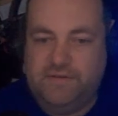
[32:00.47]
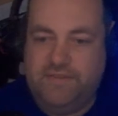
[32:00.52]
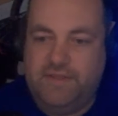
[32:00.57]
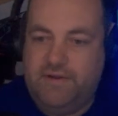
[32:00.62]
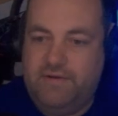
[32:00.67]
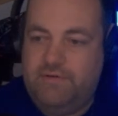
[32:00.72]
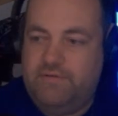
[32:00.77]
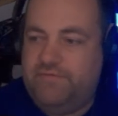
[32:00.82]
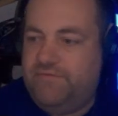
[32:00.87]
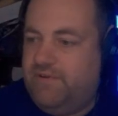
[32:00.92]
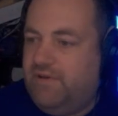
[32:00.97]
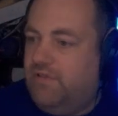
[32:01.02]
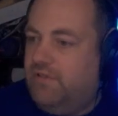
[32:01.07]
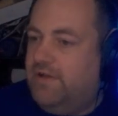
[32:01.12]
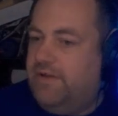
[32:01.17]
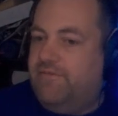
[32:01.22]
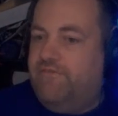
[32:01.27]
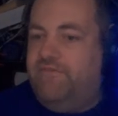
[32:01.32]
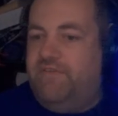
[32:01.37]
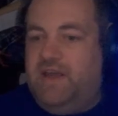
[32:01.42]
They felt
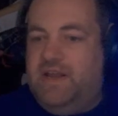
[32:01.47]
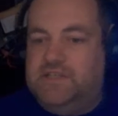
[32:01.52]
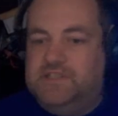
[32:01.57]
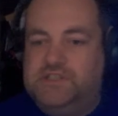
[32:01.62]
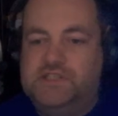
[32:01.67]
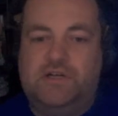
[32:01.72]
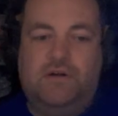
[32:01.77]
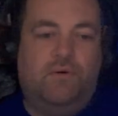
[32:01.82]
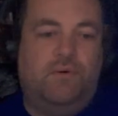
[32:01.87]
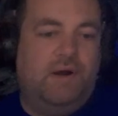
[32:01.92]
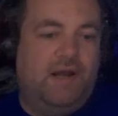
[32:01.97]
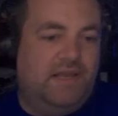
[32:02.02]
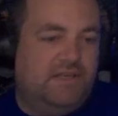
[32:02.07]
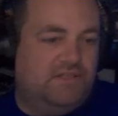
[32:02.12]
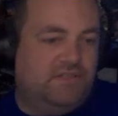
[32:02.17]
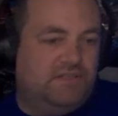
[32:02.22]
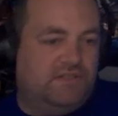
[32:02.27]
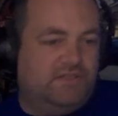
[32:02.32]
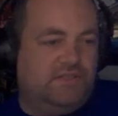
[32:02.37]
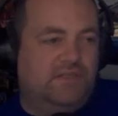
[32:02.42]
like fetch
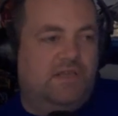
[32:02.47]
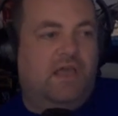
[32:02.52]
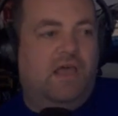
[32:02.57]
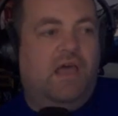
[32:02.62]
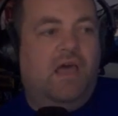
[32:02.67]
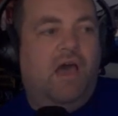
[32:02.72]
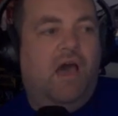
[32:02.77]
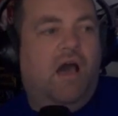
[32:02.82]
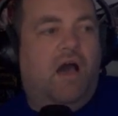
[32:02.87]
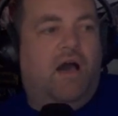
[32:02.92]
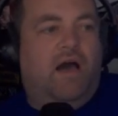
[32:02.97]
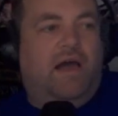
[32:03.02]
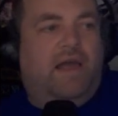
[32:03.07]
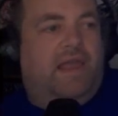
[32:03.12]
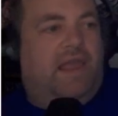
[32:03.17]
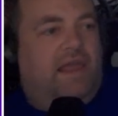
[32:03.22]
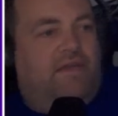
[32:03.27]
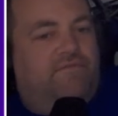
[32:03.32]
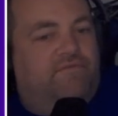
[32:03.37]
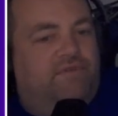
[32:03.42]
quests. I
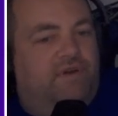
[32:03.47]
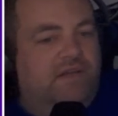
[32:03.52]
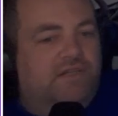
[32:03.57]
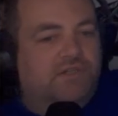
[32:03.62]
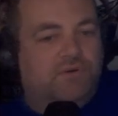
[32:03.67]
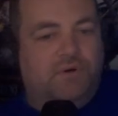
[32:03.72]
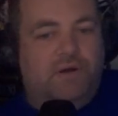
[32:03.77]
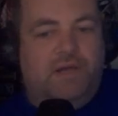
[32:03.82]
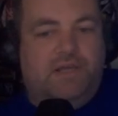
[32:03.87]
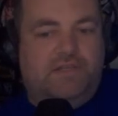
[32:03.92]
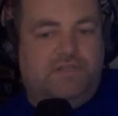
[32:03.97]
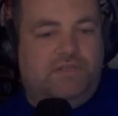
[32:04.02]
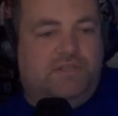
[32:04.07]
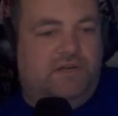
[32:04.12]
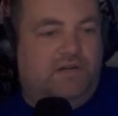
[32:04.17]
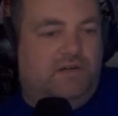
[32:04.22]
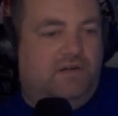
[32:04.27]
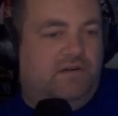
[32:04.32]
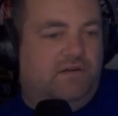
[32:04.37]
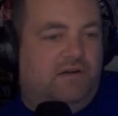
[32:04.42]
hate fetch quests.
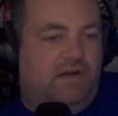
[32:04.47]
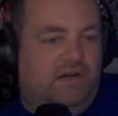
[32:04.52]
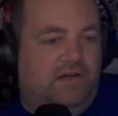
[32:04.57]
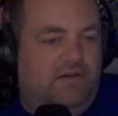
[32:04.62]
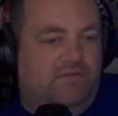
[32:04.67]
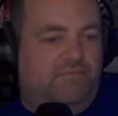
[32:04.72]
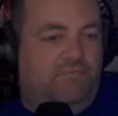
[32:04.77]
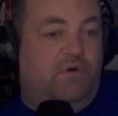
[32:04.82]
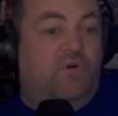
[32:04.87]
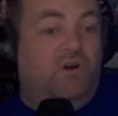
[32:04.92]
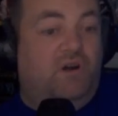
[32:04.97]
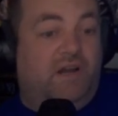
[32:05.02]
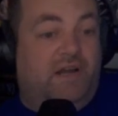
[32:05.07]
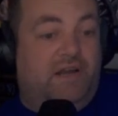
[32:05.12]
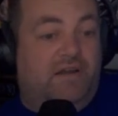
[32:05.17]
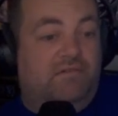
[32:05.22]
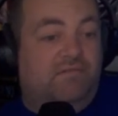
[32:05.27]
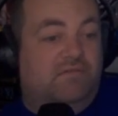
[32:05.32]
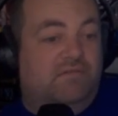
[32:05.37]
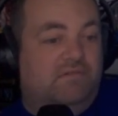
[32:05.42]
They're kind of
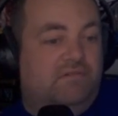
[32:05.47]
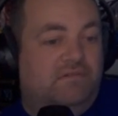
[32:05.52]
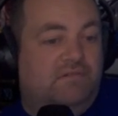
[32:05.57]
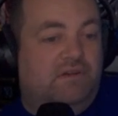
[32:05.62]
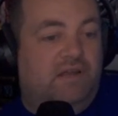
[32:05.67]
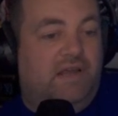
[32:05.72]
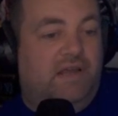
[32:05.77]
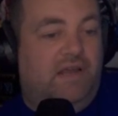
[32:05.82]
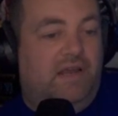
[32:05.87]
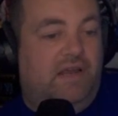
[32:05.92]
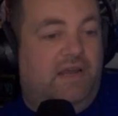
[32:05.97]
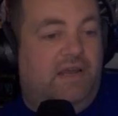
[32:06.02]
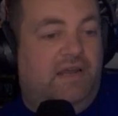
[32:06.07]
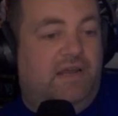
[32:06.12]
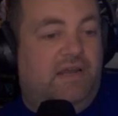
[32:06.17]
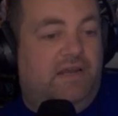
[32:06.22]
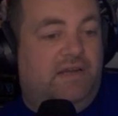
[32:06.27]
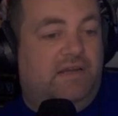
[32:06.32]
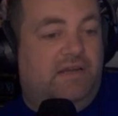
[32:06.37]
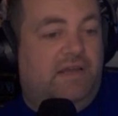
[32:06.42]
boring.
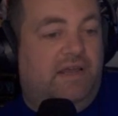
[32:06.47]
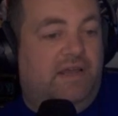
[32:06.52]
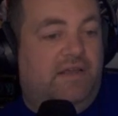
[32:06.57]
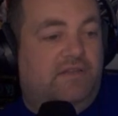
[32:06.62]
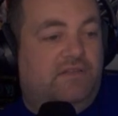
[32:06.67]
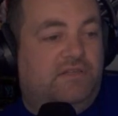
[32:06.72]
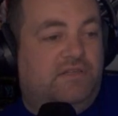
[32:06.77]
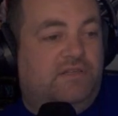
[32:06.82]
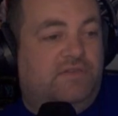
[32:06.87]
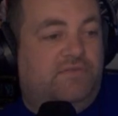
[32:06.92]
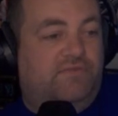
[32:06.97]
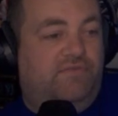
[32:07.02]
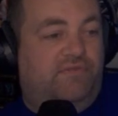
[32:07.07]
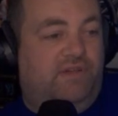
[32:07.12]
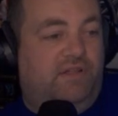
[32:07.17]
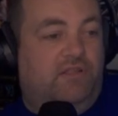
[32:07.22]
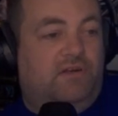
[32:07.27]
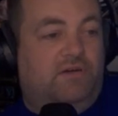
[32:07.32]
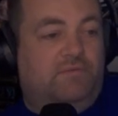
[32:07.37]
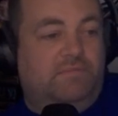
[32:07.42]
And it's just
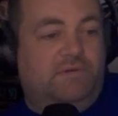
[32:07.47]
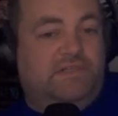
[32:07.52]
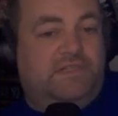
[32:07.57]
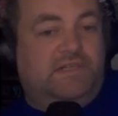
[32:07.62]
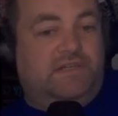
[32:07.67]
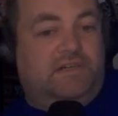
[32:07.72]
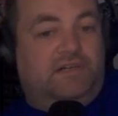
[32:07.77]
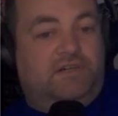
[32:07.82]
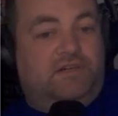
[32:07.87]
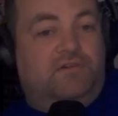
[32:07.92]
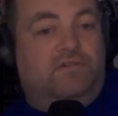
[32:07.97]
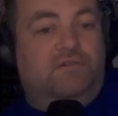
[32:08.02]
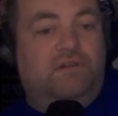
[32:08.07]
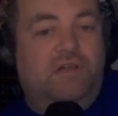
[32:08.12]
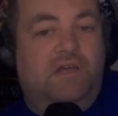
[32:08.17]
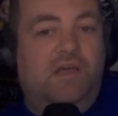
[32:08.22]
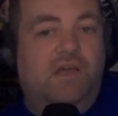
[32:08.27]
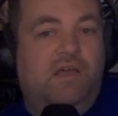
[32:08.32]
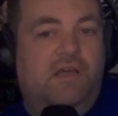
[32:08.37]
filler material.